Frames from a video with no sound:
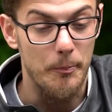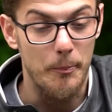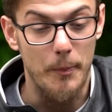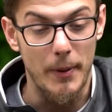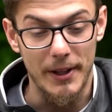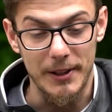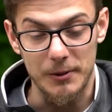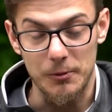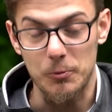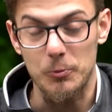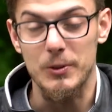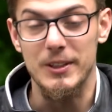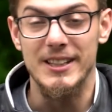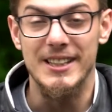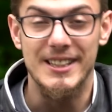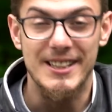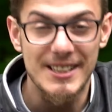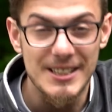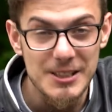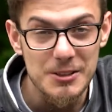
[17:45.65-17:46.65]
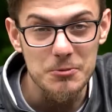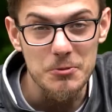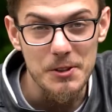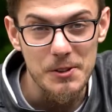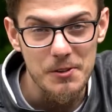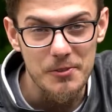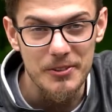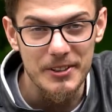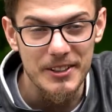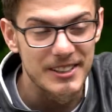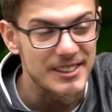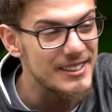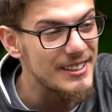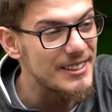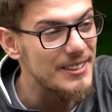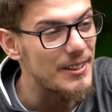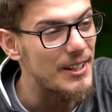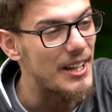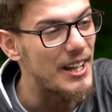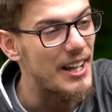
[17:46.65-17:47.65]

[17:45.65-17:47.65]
But with this one over here,